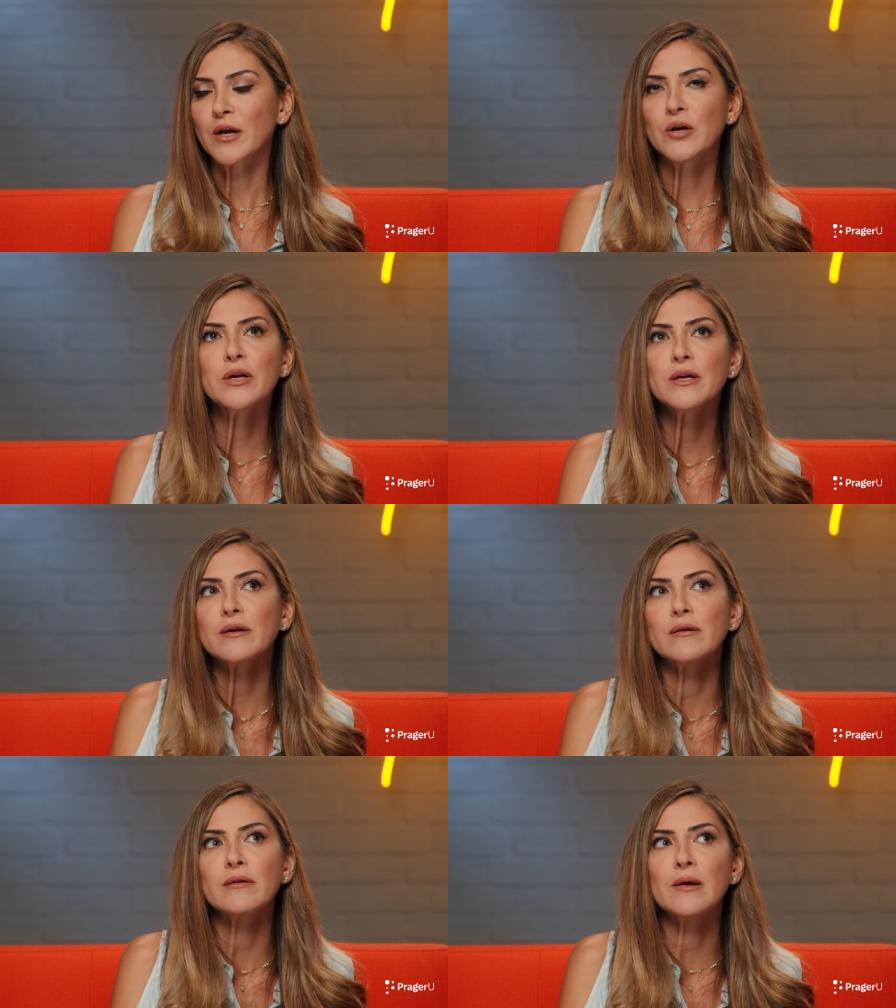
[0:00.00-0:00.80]
couldn't
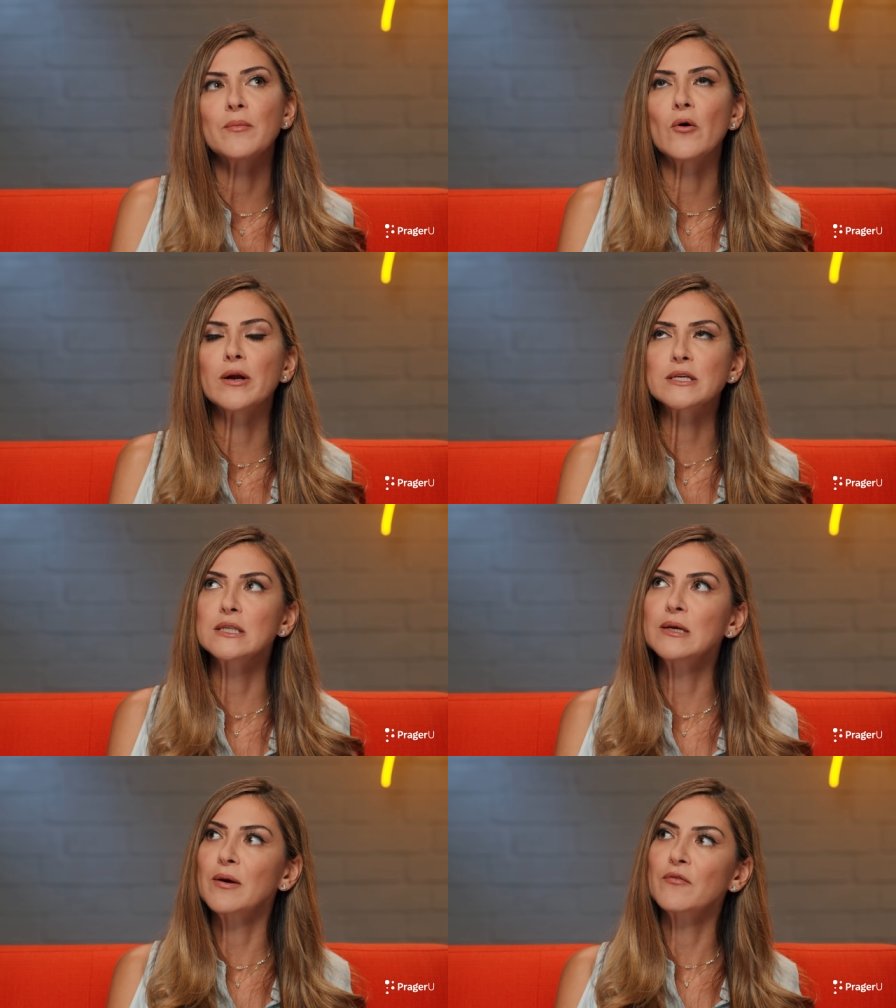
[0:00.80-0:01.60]
keep going to
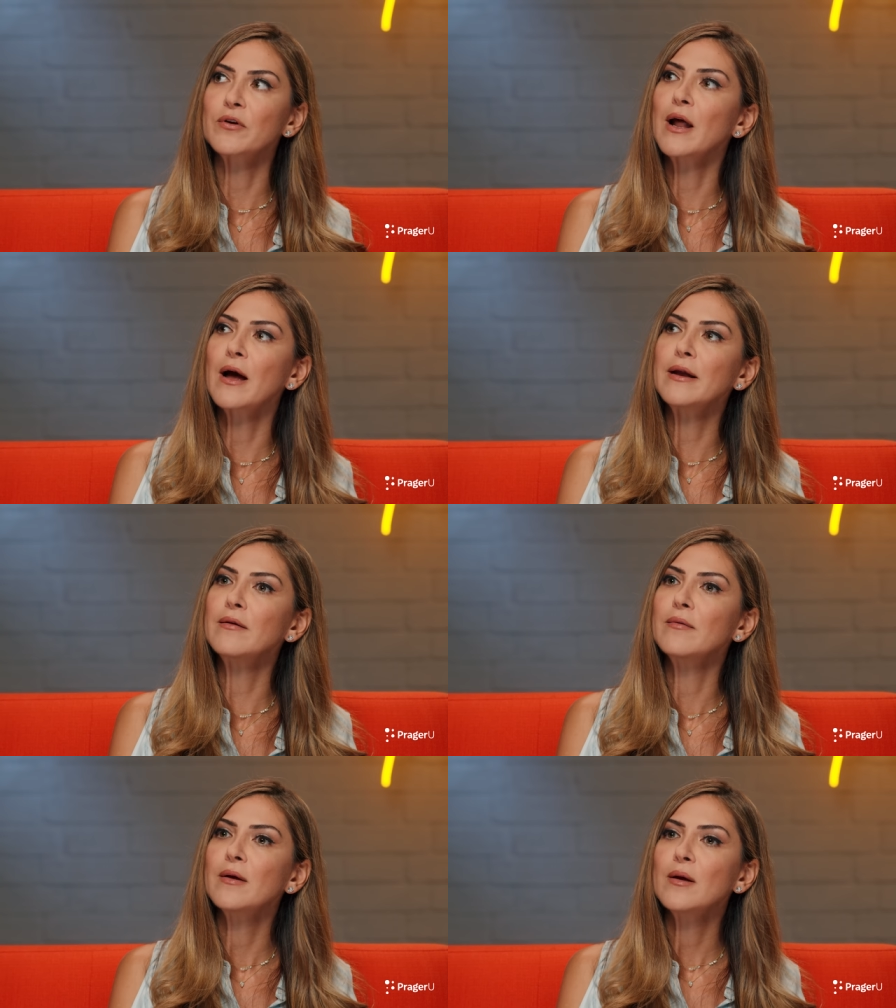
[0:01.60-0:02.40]
sleep every night,
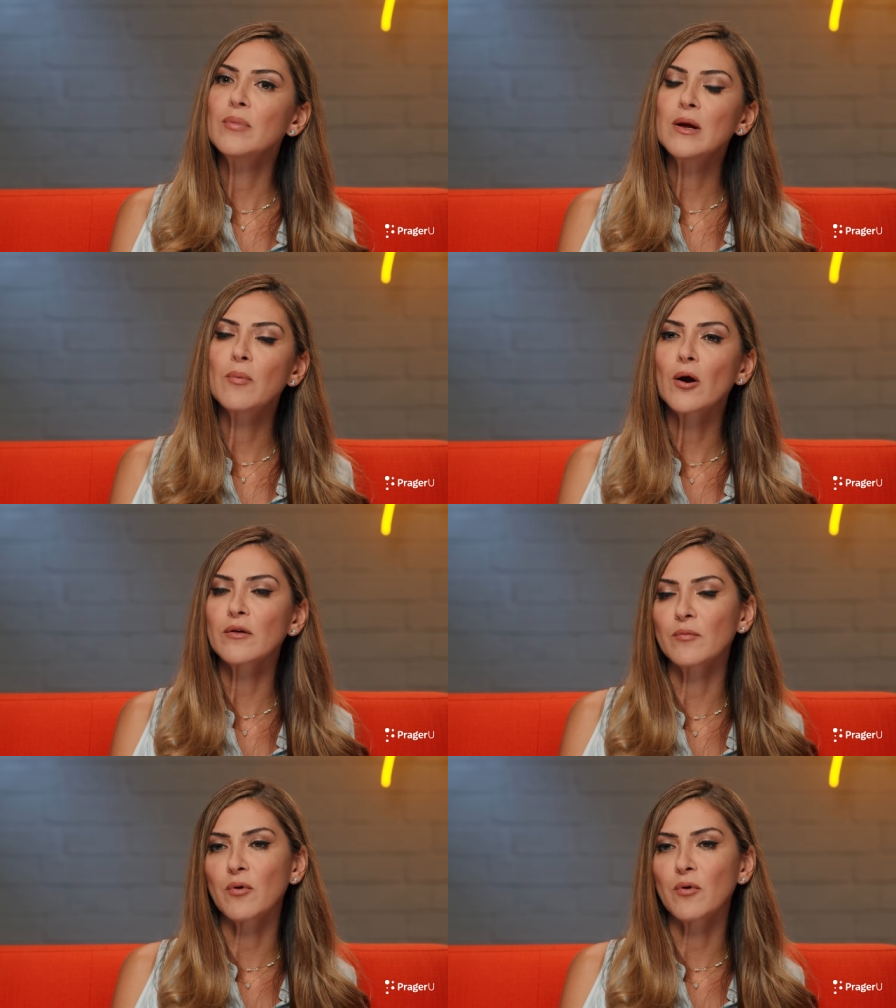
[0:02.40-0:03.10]
being part of the